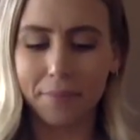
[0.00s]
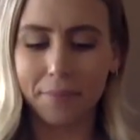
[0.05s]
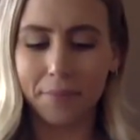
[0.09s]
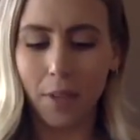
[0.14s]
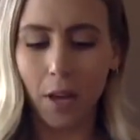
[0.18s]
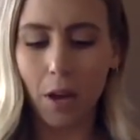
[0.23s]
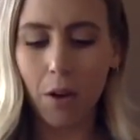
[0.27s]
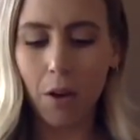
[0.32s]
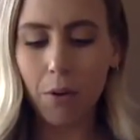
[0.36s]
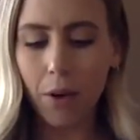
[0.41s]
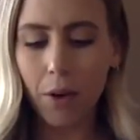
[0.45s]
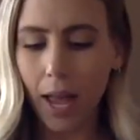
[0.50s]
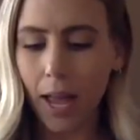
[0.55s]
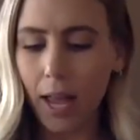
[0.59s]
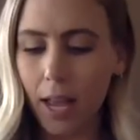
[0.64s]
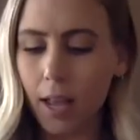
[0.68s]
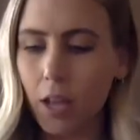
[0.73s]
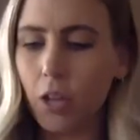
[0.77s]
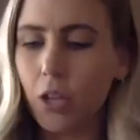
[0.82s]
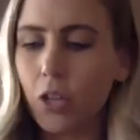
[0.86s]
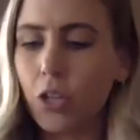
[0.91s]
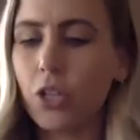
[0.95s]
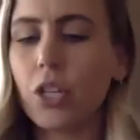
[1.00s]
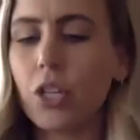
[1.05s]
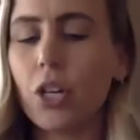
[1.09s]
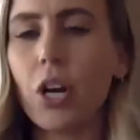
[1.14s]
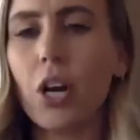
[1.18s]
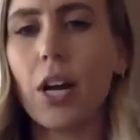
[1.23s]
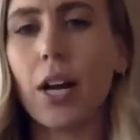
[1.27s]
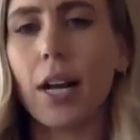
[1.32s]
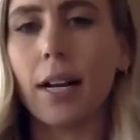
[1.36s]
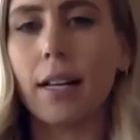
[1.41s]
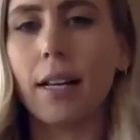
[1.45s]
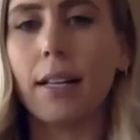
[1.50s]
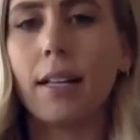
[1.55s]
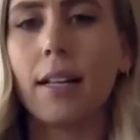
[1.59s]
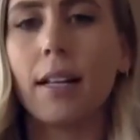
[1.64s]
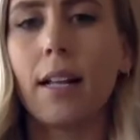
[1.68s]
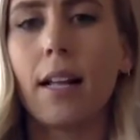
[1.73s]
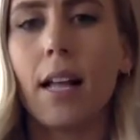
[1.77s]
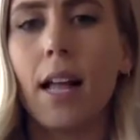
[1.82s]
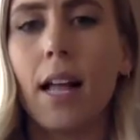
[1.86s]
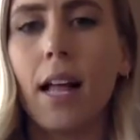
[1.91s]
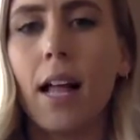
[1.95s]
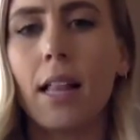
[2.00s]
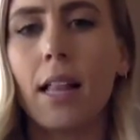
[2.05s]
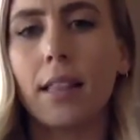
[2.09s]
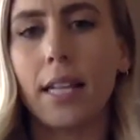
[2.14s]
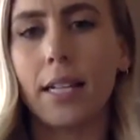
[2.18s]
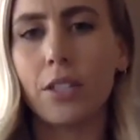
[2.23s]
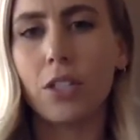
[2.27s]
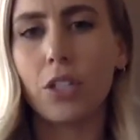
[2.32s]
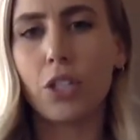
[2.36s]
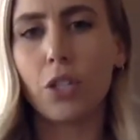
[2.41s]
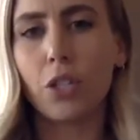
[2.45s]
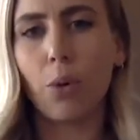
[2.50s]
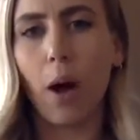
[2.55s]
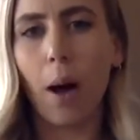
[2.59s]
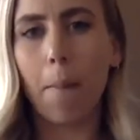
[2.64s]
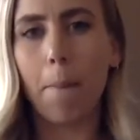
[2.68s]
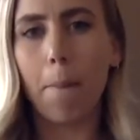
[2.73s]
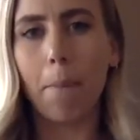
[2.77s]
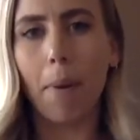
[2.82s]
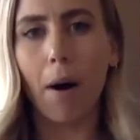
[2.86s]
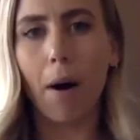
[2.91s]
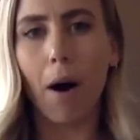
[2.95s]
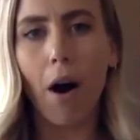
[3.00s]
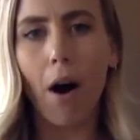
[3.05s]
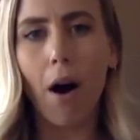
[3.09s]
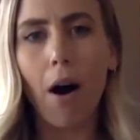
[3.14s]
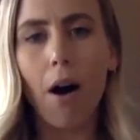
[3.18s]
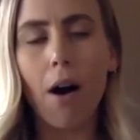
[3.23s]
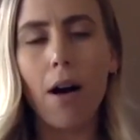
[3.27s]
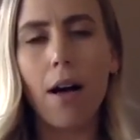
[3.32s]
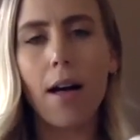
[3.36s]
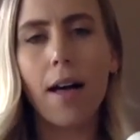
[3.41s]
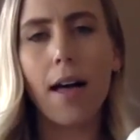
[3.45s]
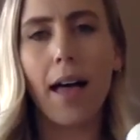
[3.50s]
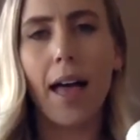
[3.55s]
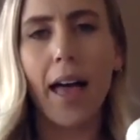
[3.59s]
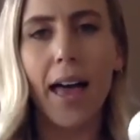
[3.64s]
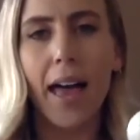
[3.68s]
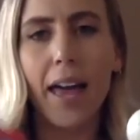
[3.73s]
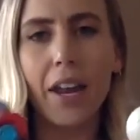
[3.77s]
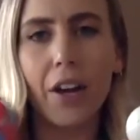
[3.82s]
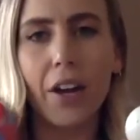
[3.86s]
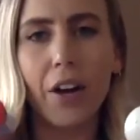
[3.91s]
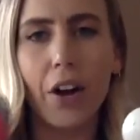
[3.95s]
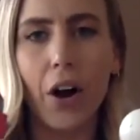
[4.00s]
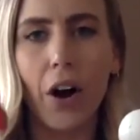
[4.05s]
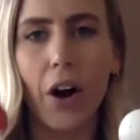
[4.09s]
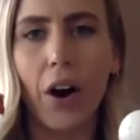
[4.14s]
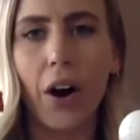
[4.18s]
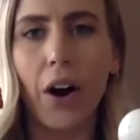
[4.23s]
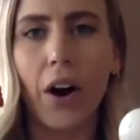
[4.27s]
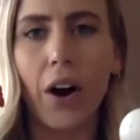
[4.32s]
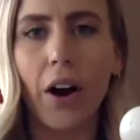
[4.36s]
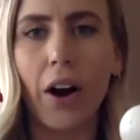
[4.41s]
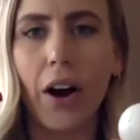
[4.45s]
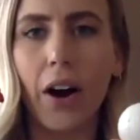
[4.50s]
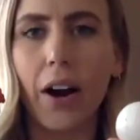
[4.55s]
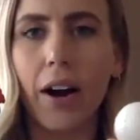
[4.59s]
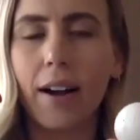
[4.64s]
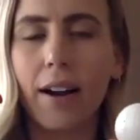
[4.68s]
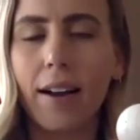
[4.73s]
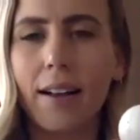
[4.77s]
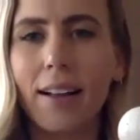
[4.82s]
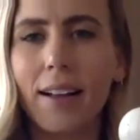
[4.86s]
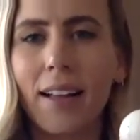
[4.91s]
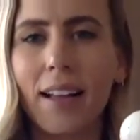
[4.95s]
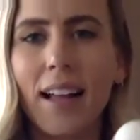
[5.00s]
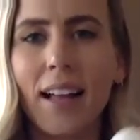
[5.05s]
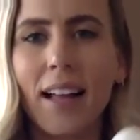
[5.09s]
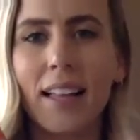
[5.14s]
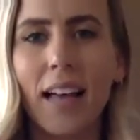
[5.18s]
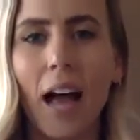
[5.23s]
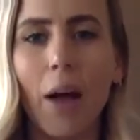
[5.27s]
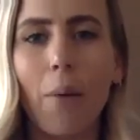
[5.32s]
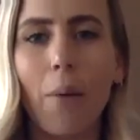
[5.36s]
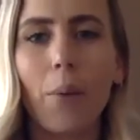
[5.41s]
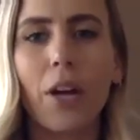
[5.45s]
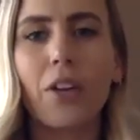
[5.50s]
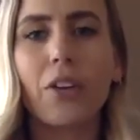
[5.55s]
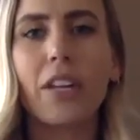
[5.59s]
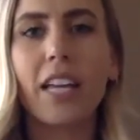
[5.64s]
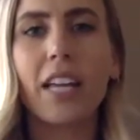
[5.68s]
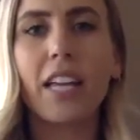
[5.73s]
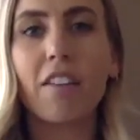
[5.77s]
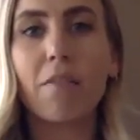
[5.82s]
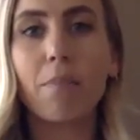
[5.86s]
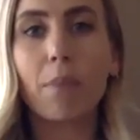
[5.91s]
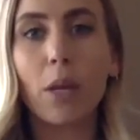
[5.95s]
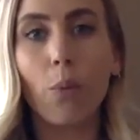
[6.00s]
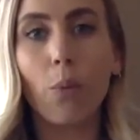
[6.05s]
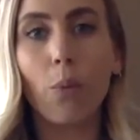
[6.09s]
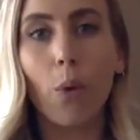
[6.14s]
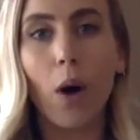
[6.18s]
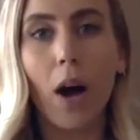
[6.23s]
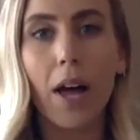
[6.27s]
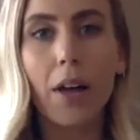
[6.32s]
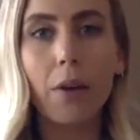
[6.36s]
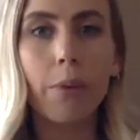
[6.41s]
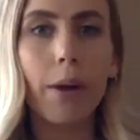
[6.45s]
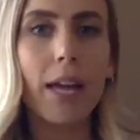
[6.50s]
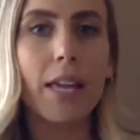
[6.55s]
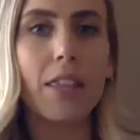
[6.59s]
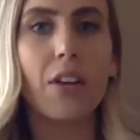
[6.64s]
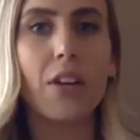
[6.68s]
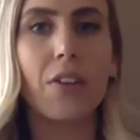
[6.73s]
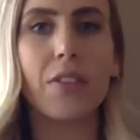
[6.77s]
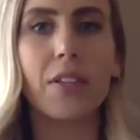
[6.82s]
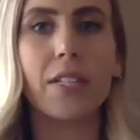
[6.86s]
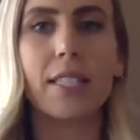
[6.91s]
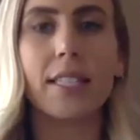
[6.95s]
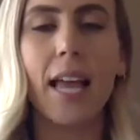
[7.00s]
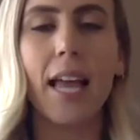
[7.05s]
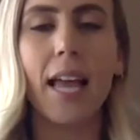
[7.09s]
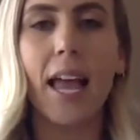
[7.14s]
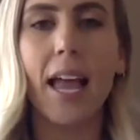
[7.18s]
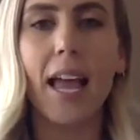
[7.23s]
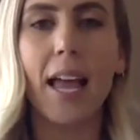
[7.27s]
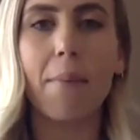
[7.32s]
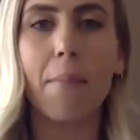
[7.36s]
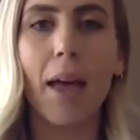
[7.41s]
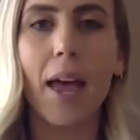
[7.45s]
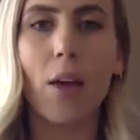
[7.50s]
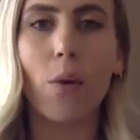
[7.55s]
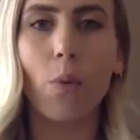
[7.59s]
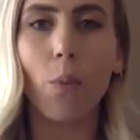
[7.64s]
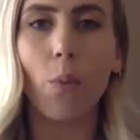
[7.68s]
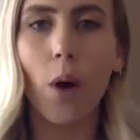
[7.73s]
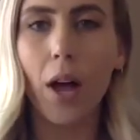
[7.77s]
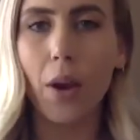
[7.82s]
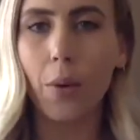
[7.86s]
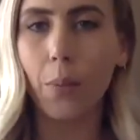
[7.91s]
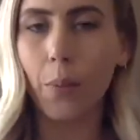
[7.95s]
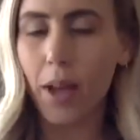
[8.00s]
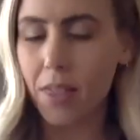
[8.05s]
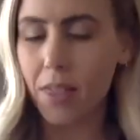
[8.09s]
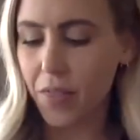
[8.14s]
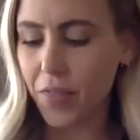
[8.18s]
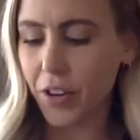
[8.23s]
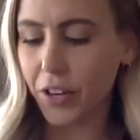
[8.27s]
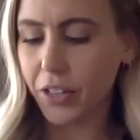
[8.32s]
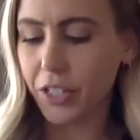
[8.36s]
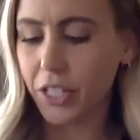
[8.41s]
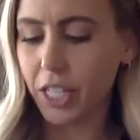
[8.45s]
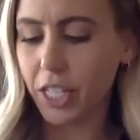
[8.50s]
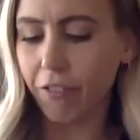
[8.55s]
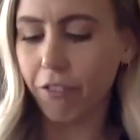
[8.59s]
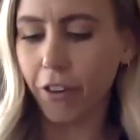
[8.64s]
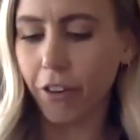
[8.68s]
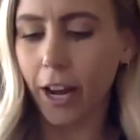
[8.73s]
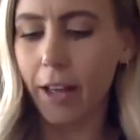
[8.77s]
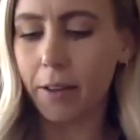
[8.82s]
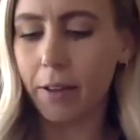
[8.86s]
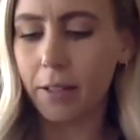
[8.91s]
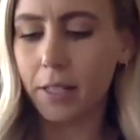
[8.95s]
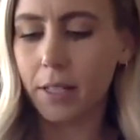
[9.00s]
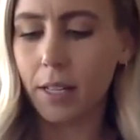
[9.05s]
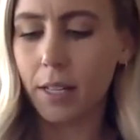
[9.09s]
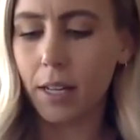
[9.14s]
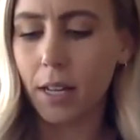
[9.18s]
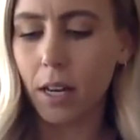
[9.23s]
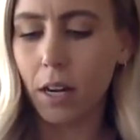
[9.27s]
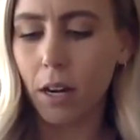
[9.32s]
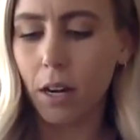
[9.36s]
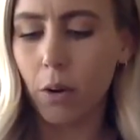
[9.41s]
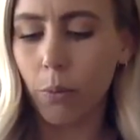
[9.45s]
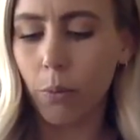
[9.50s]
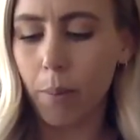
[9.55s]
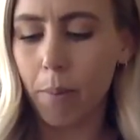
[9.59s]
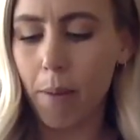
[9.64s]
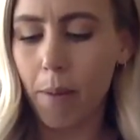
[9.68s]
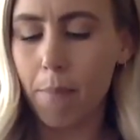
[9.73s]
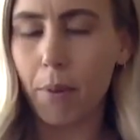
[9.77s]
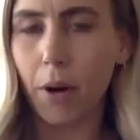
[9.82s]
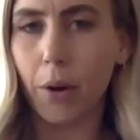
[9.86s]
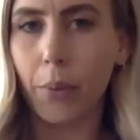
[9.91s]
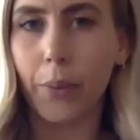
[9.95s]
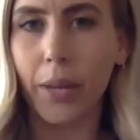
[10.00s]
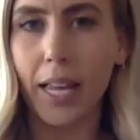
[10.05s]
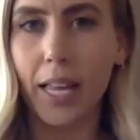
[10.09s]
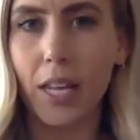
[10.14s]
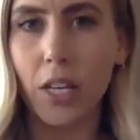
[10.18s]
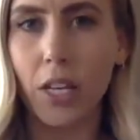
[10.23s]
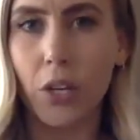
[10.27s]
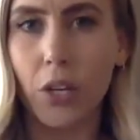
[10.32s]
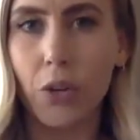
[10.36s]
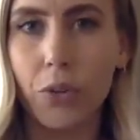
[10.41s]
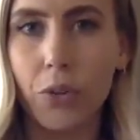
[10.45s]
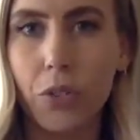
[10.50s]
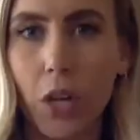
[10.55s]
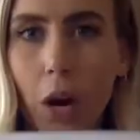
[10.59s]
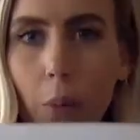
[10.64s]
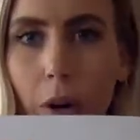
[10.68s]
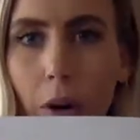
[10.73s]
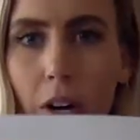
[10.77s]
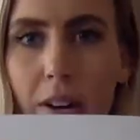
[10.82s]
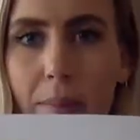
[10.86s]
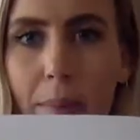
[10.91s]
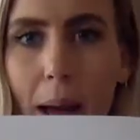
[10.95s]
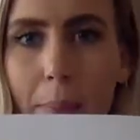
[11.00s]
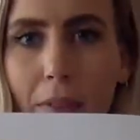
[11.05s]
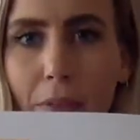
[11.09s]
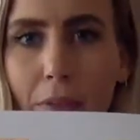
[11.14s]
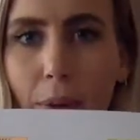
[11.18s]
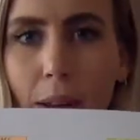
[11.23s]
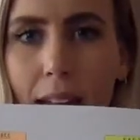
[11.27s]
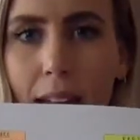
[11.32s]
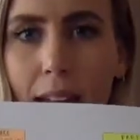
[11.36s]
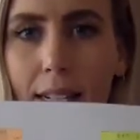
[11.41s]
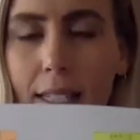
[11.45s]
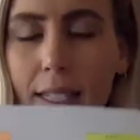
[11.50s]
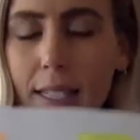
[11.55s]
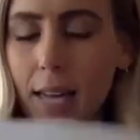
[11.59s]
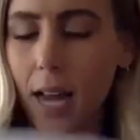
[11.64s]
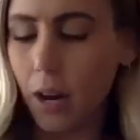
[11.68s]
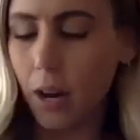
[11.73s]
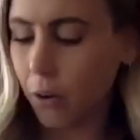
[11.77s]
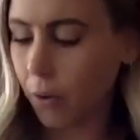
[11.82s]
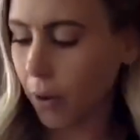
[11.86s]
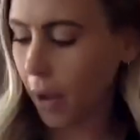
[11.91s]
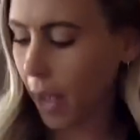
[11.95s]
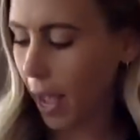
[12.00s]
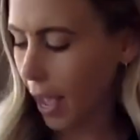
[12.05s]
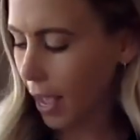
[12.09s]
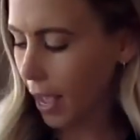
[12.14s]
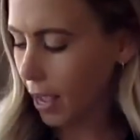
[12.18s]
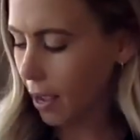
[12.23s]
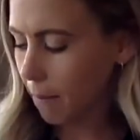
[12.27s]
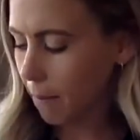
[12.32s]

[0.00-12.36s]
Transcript: Okay, sure. Let's do a ball and a car. I want you to give me one way they're the same and one way that they're different. Remember, we can use our word map if we get stuck, okay?